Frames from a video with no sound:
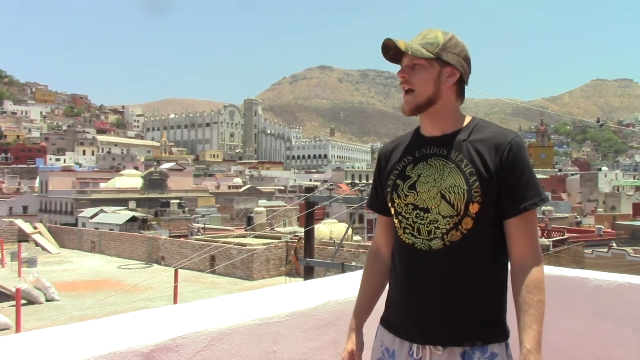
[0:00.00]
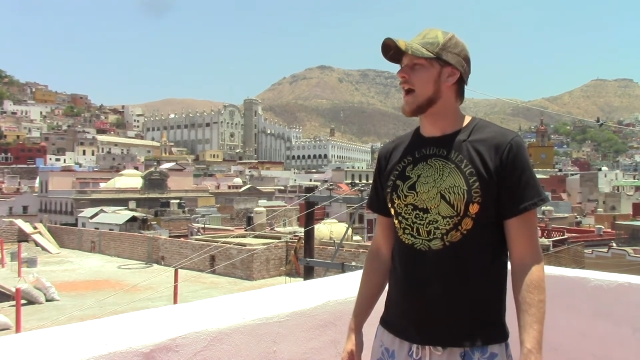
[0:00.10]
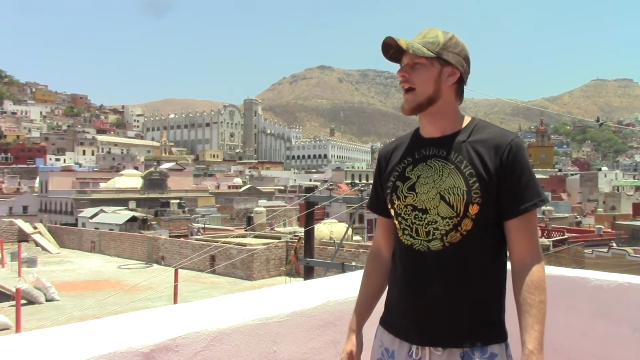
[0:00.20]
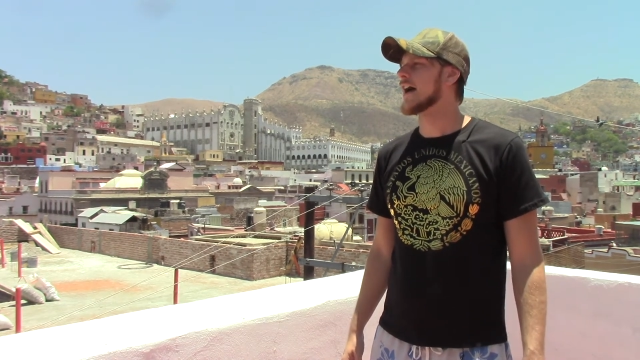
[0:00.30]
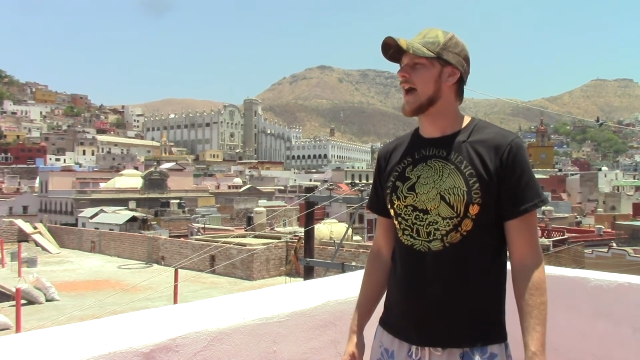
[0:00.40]

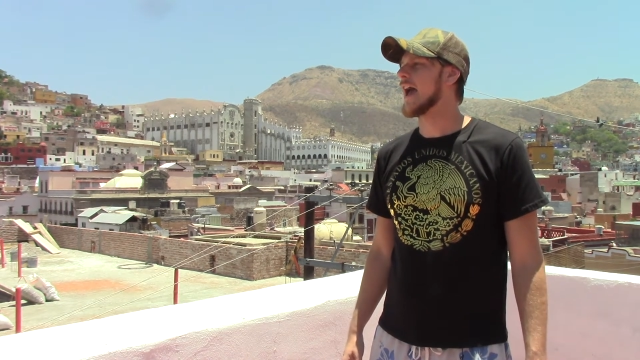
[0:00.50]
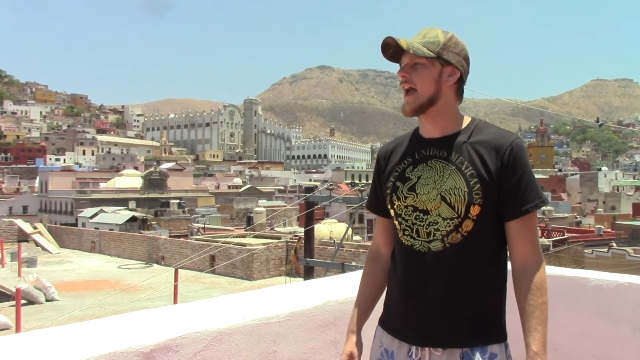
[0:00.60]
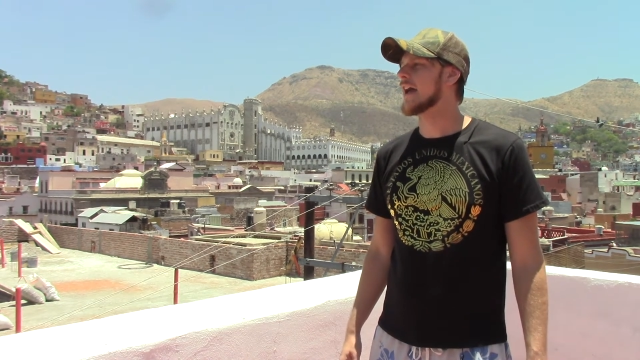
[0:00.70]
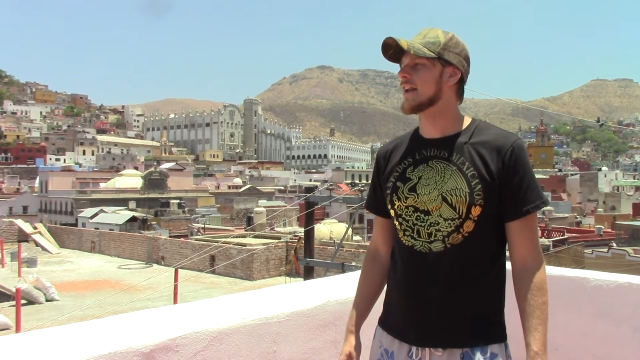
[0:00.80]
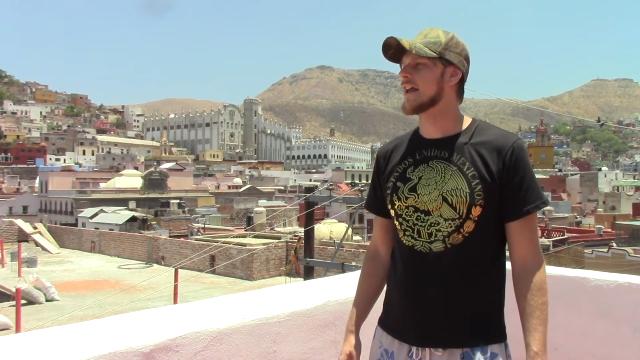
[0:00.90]

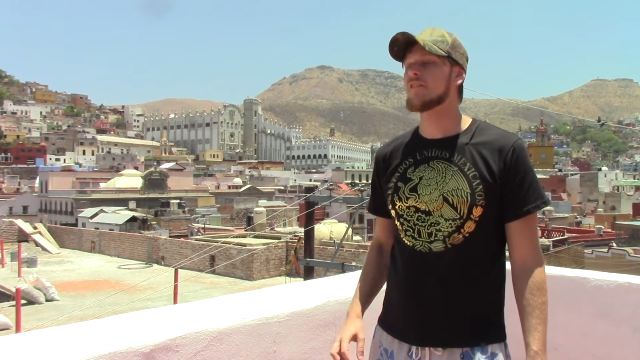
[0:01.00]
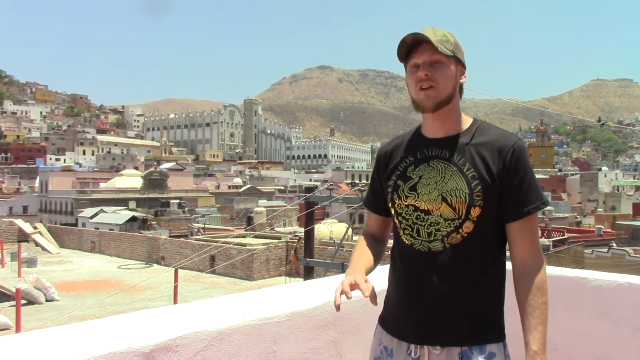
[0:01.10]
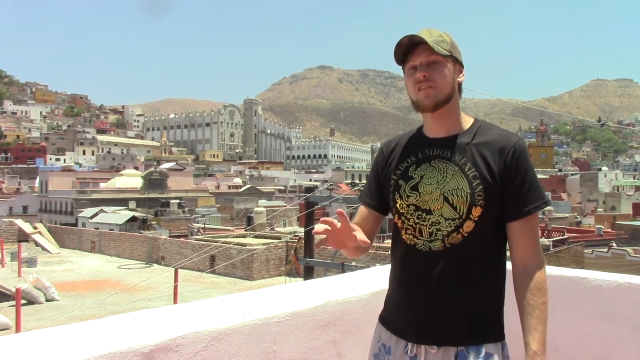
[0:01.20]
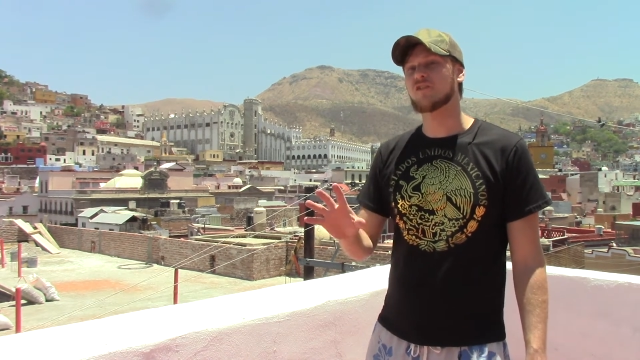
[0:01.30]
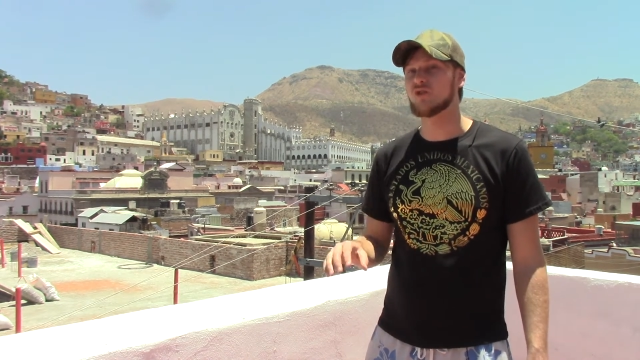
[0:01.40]
And
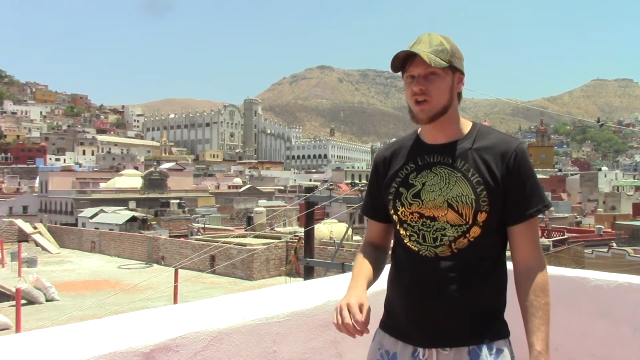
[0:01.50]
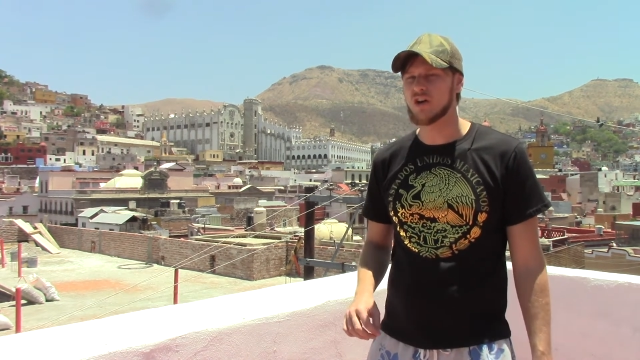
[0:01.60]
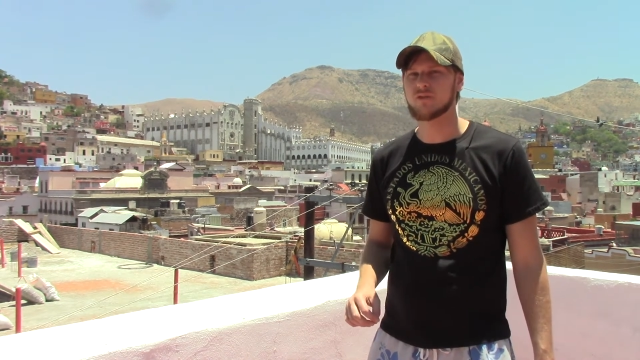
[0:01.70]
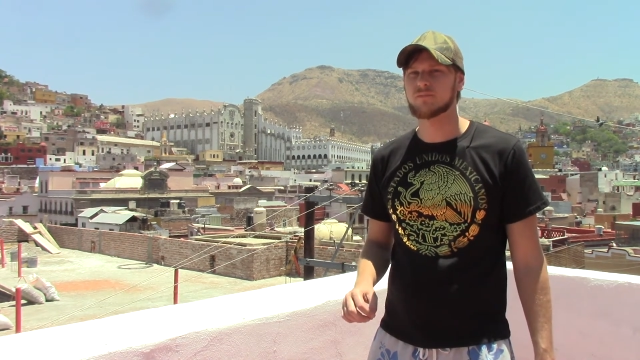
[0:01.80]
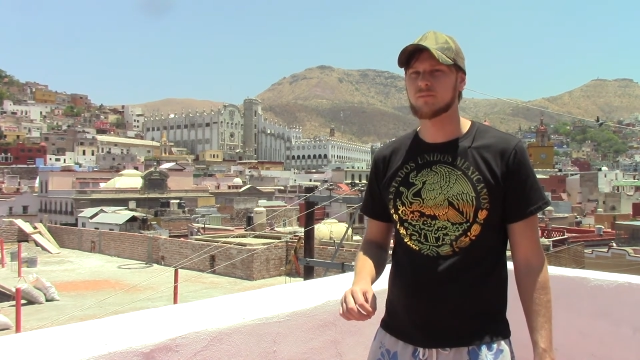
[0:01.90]
even if you
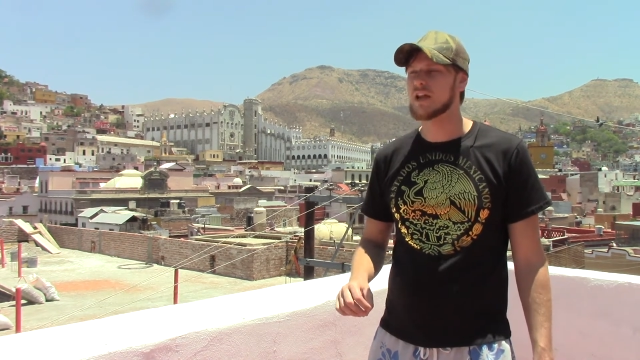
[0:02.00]
don't,